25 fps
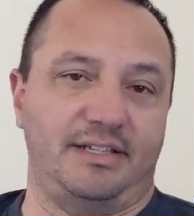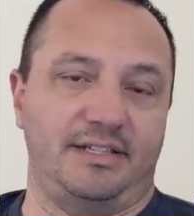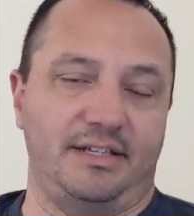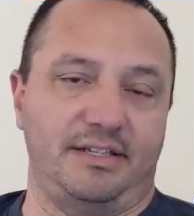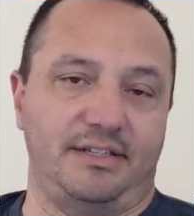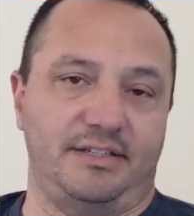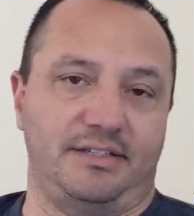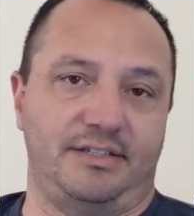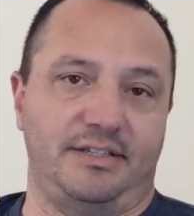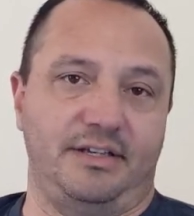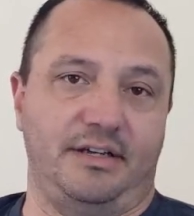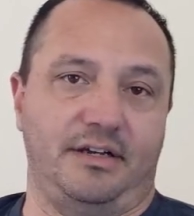
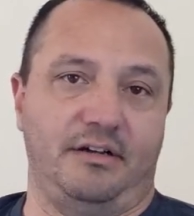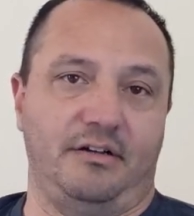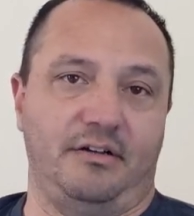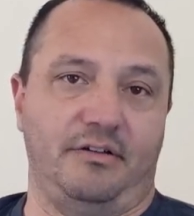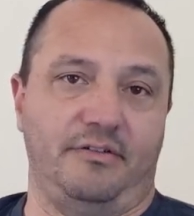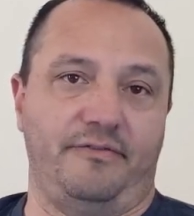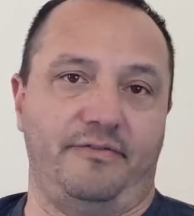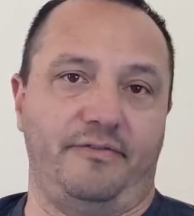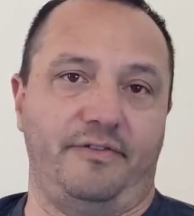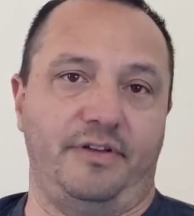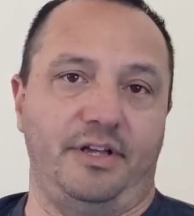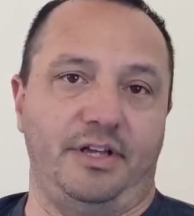
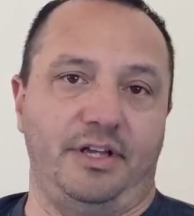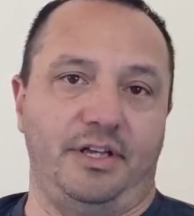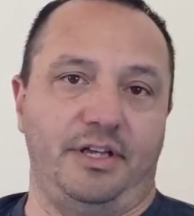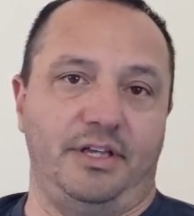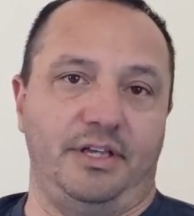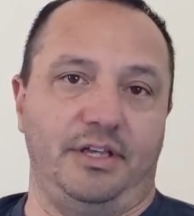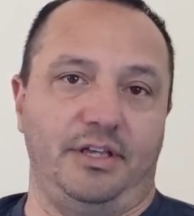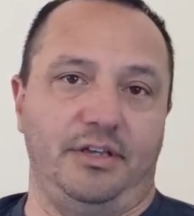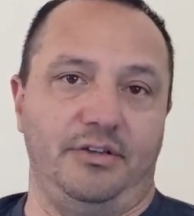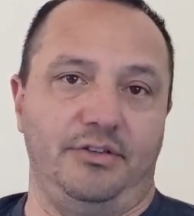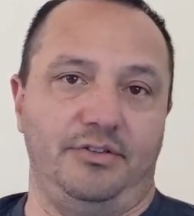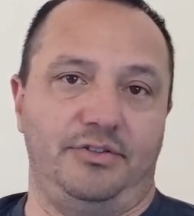itself,
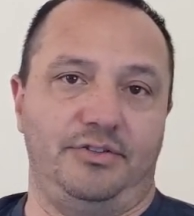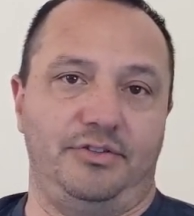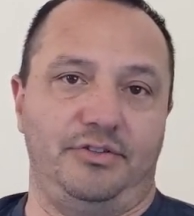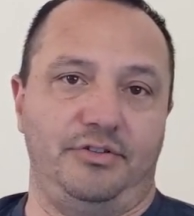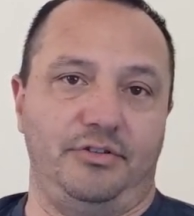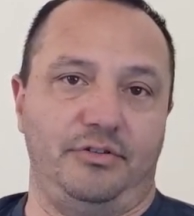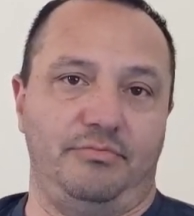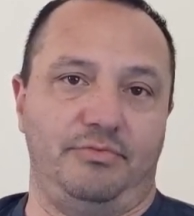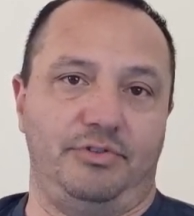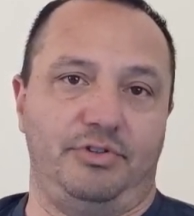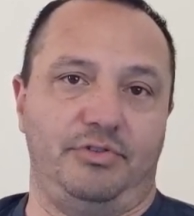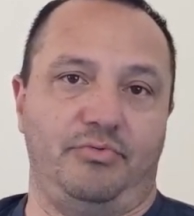
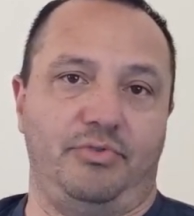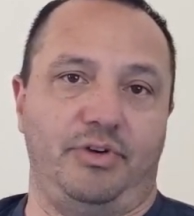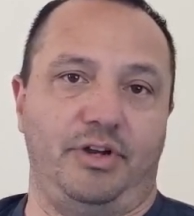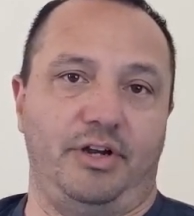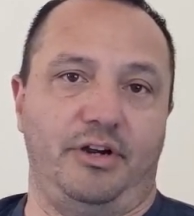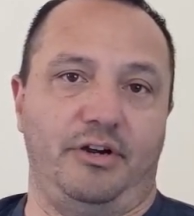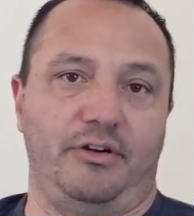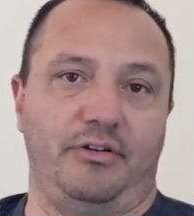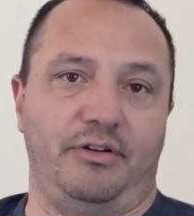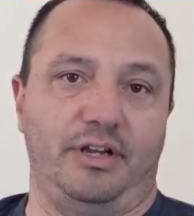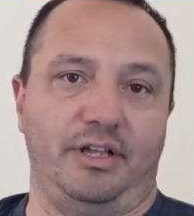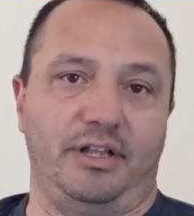YouTube,
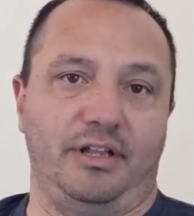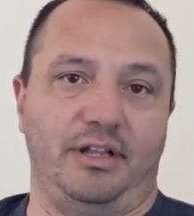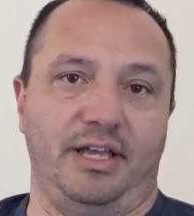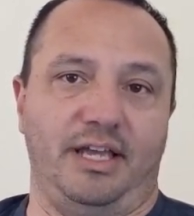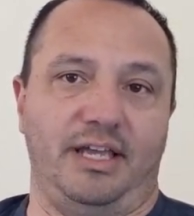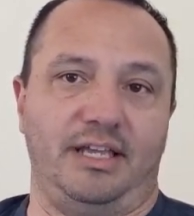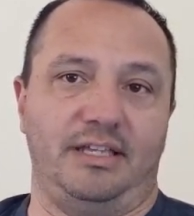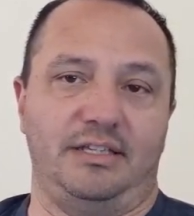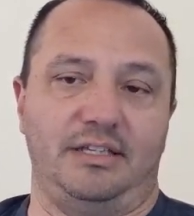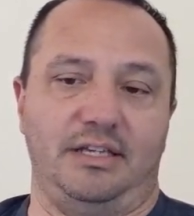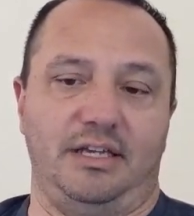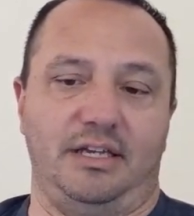Twitter, and
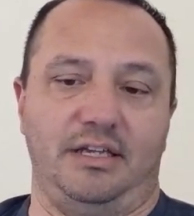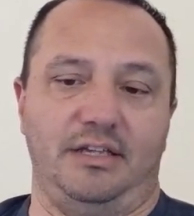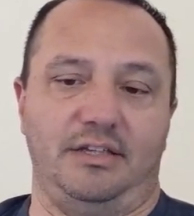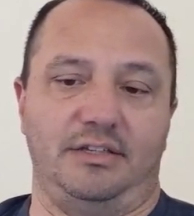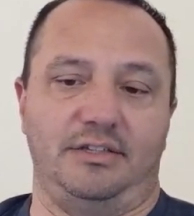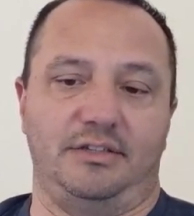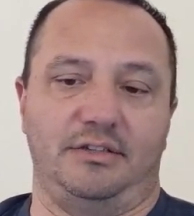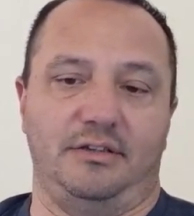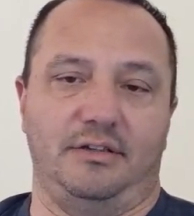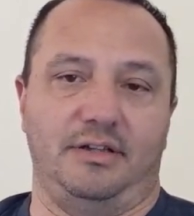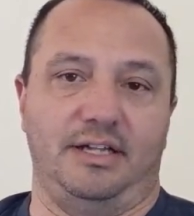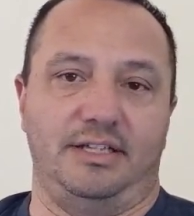
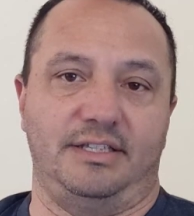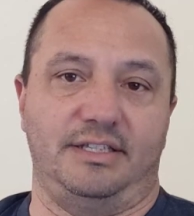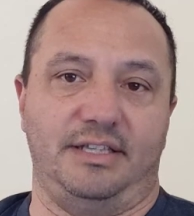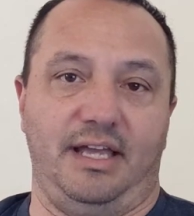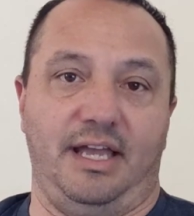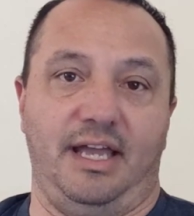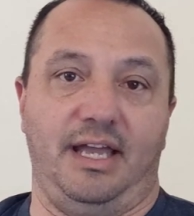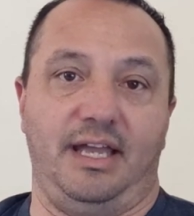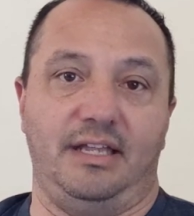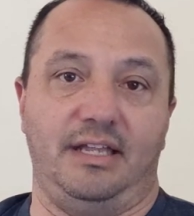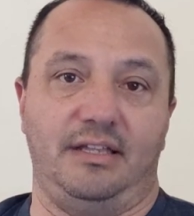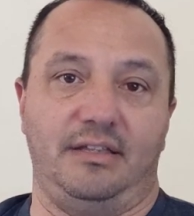LinkedIn. So that's
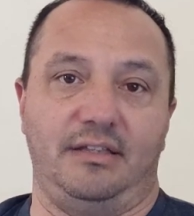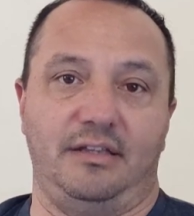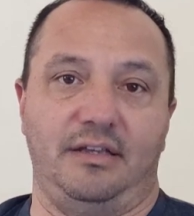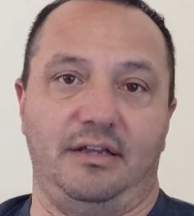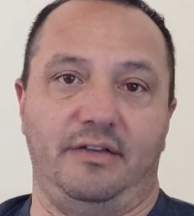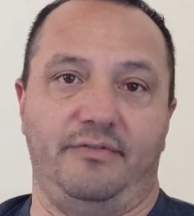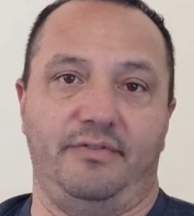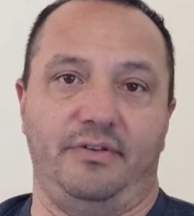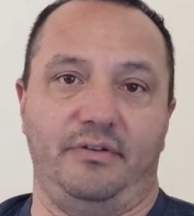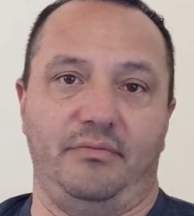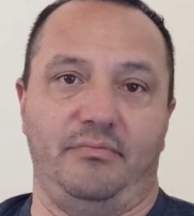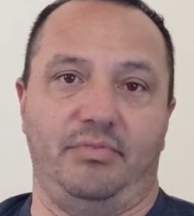8
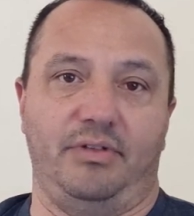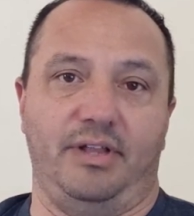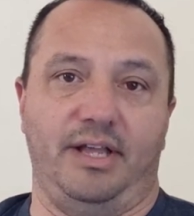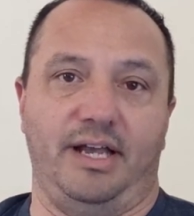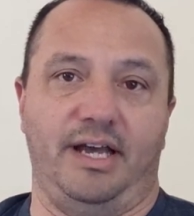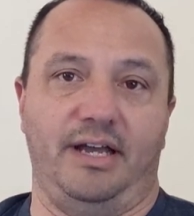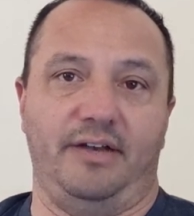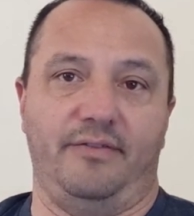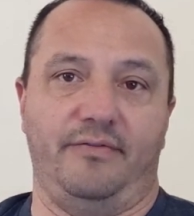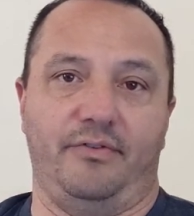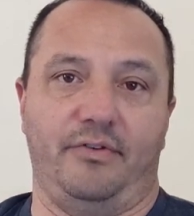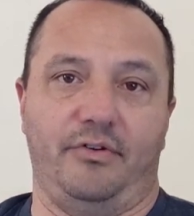different
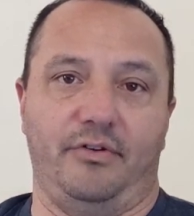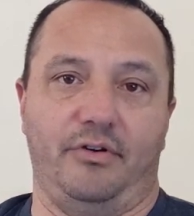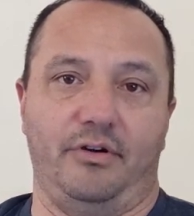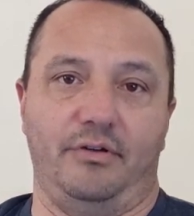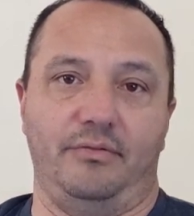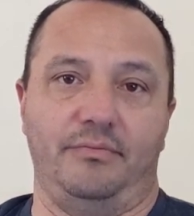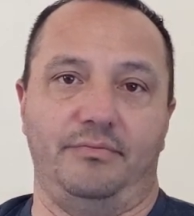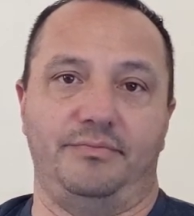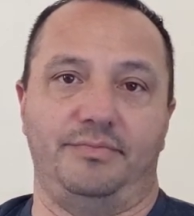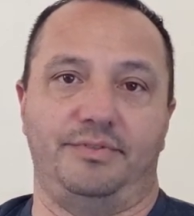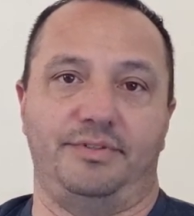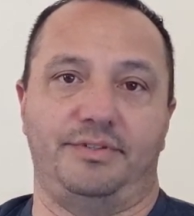
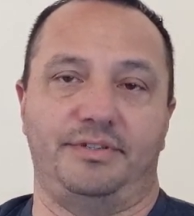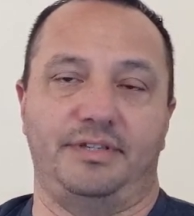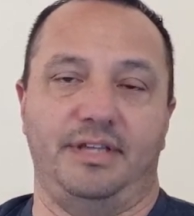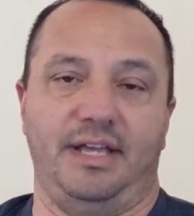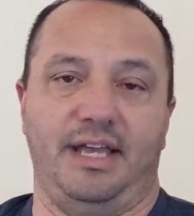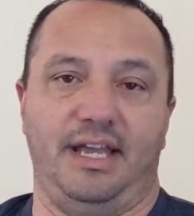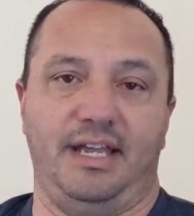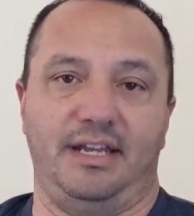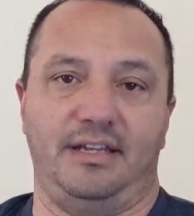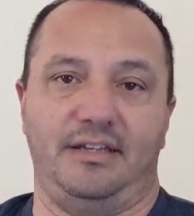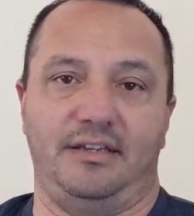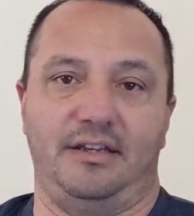platforms,
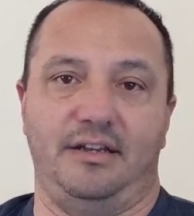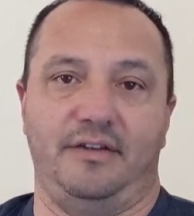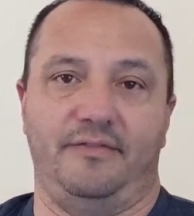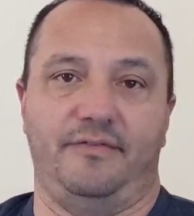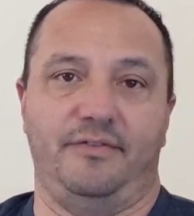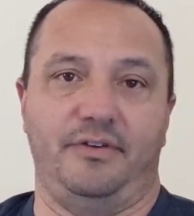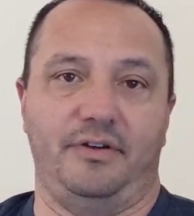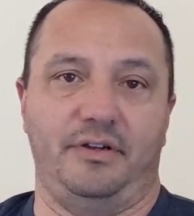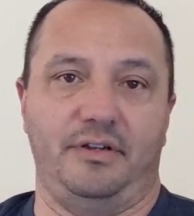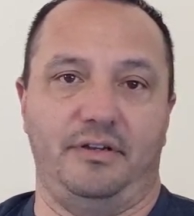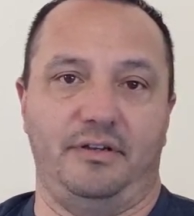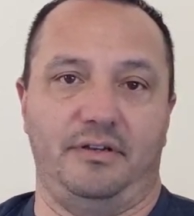8
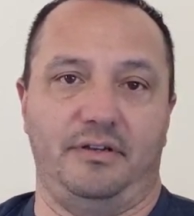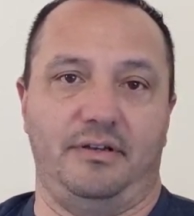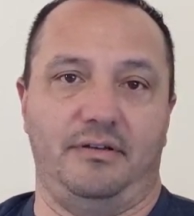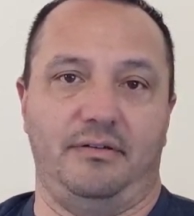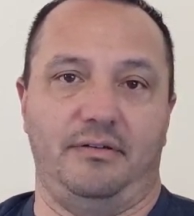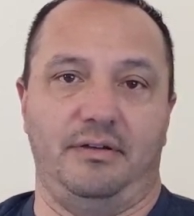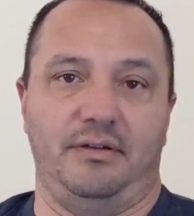different